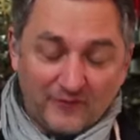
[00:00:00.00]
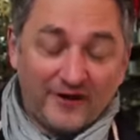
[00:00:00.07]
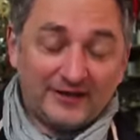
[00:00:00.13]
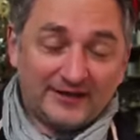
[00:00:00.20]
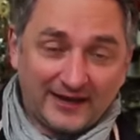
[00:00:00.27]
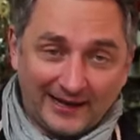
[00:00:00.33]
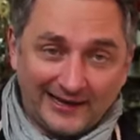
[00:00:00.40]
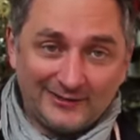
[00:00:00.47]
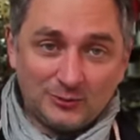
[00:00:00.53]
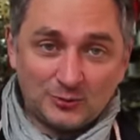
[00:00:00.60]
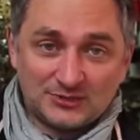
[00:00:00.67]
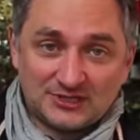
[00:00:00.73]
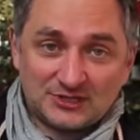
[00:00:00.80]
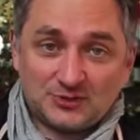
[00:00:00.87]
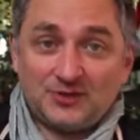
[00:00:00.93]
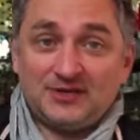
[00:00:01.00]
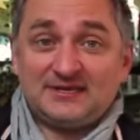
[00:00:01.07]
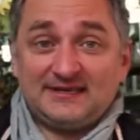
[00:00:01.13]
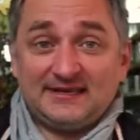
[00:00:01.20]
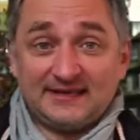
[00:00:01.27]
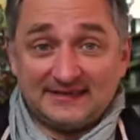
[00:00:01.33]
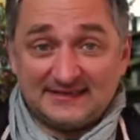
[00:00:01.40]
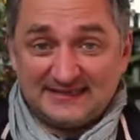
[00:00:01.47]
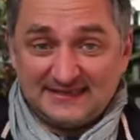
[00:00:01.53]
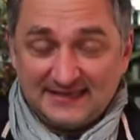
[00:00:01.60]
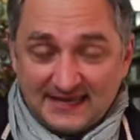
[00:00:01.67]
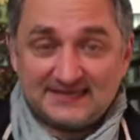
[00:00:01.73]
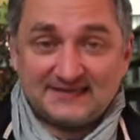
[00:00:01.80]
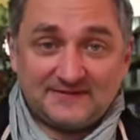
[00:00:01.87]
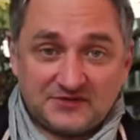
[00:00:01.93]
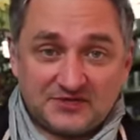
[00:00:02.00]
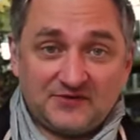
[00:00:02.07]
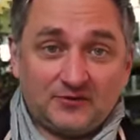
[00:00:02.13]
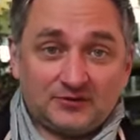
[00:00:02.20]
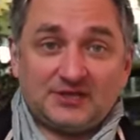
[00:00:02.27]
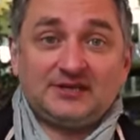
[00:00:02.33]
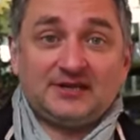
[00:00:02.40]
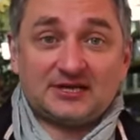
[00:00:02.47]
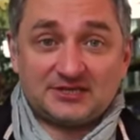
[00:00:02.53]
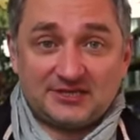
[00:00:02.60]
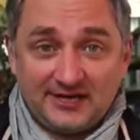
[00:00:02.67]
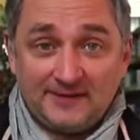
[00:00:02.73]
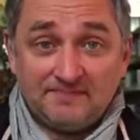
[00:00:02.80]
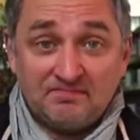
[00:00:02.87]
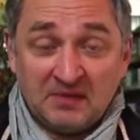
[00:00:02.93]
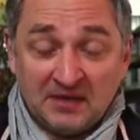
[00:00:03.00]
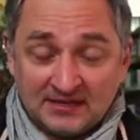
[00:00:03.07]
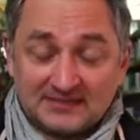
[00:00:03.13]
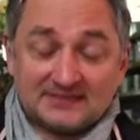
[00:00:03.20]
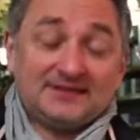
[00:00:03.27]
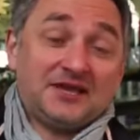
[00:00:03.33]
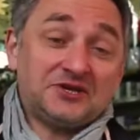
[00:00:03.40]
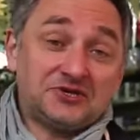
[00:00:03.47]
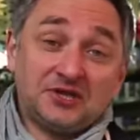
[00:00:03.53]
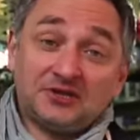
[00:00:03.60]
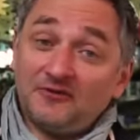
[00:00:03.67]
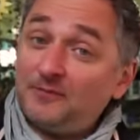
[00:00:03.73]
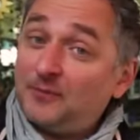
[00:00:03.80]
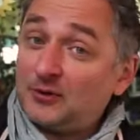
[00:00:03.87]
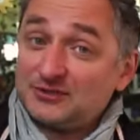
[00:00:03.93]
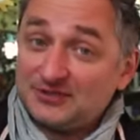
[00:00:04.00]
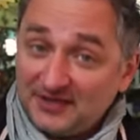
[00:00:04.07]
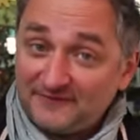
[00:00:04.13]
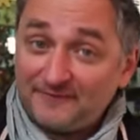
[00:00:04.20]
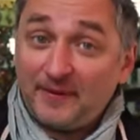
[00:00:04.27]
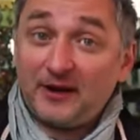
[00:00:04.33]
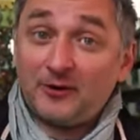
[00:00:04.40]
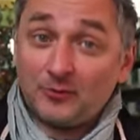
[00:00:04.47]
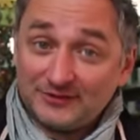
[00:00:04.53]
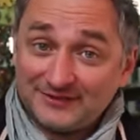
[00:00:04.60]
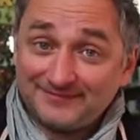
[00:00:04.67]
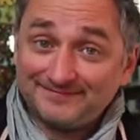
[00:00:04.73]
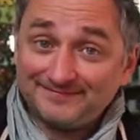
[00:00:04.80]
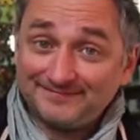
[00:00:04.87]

That is, sellers literally swear that if you can't find something here, it means that it is